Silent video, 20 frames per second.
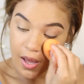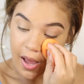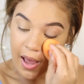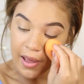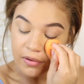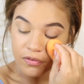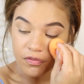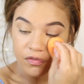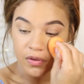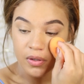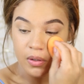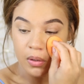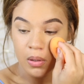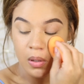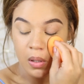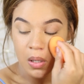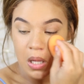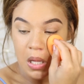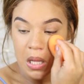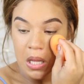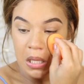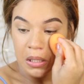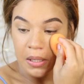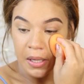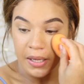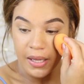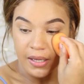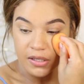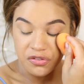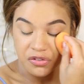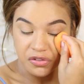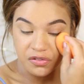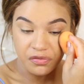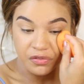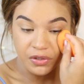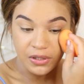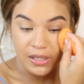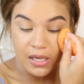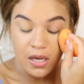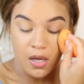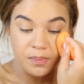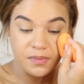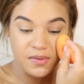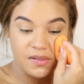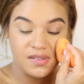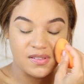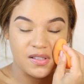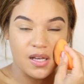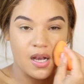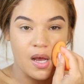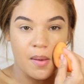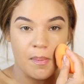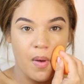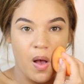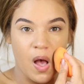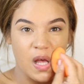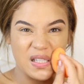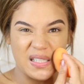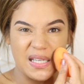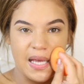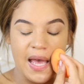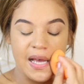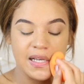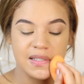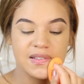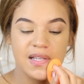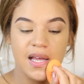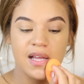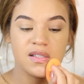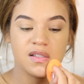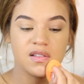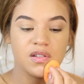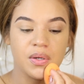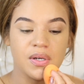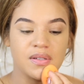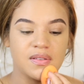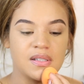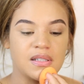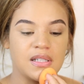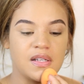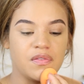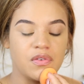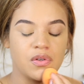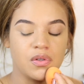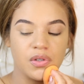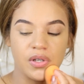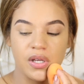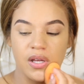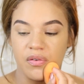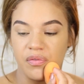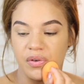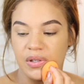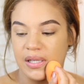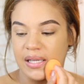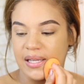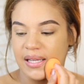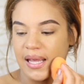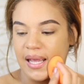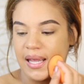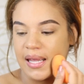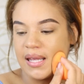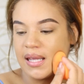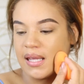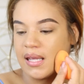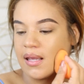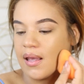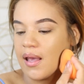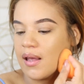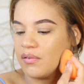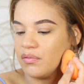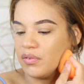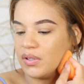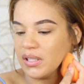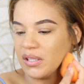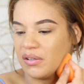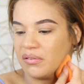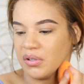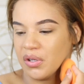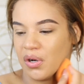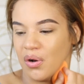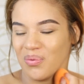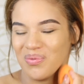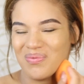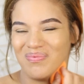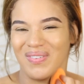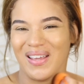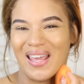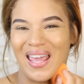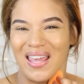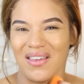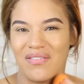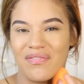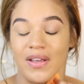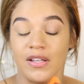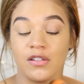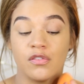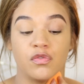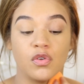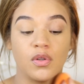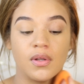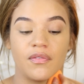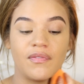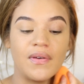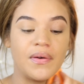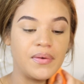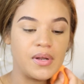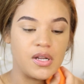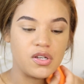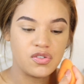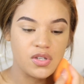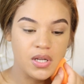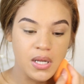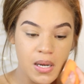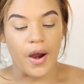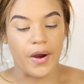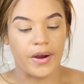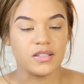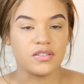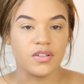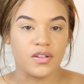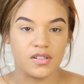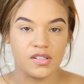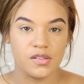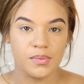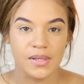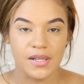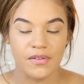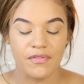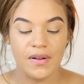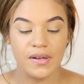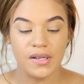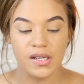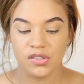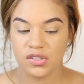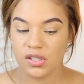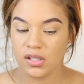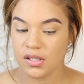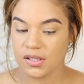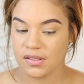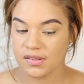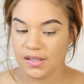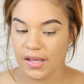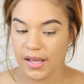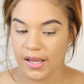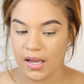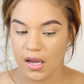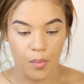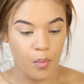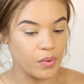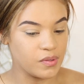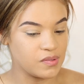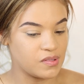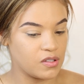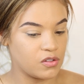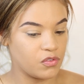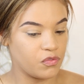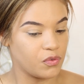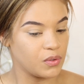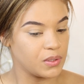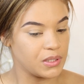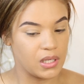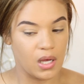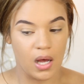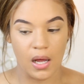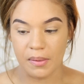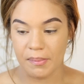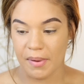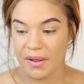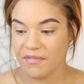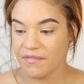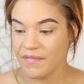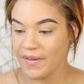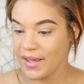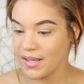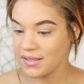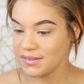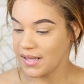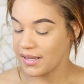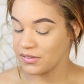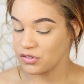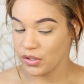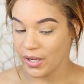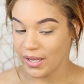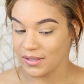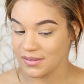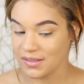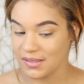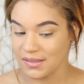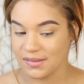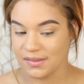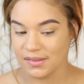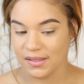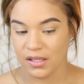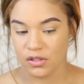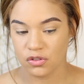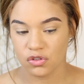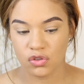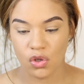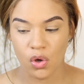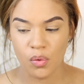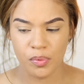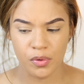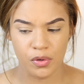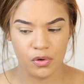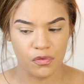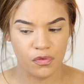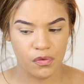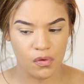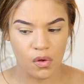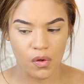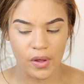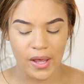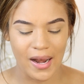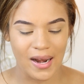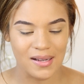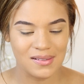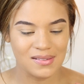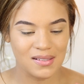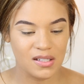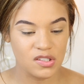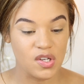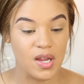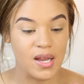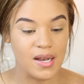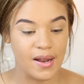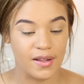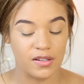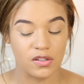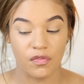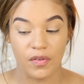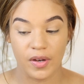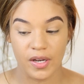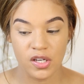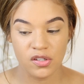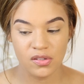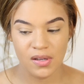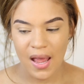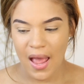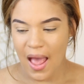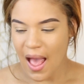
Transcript: I feel like it just really helps suck up all the excess, so it doesn't leave you looking really cakey and really, you know, cake face full of foundation. Alright, so this is what the foundation looks like once it's fully on my face. As you guys can see, so beautiful. It has such a nice finish.